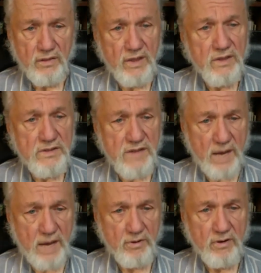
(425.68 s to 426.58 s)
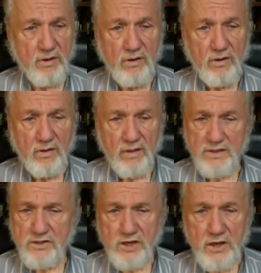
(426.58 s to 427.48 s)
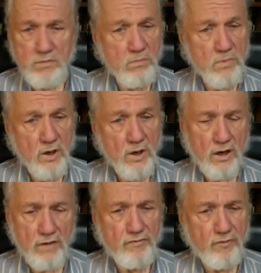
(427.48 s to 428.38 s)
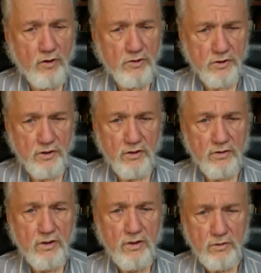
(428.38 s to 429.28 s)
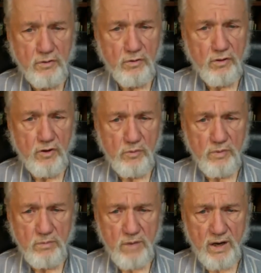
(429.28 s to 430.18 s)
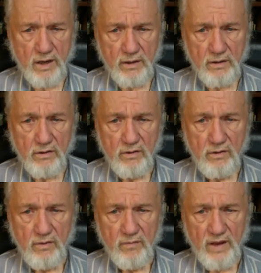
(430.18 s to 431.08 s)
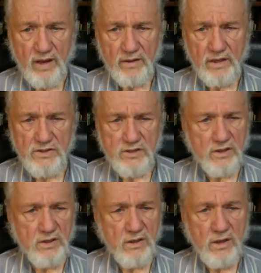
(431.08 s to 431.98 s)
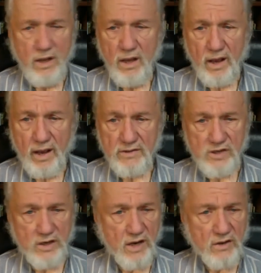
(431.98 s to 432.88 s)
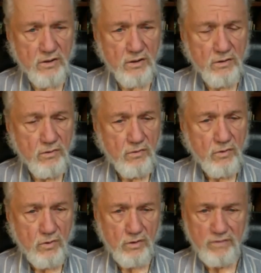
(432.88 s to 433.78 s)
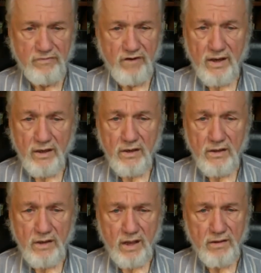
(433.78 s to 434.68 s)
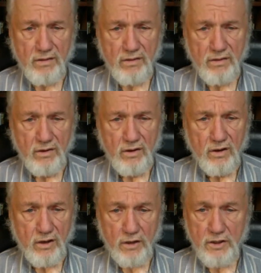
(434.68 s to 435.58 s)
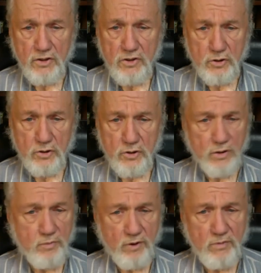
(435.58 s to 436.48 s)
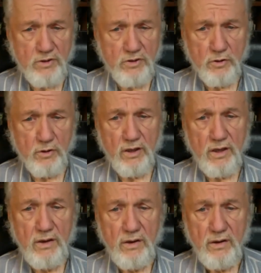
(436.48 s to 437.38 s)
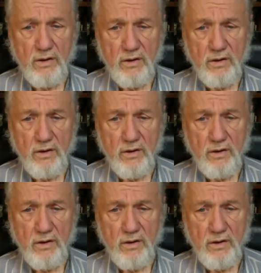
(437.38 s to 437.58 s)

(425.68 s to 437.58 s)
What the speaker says: things happen that seem unfortunate to the human mind, and a sudden accidental or violent death, cutting short prematurely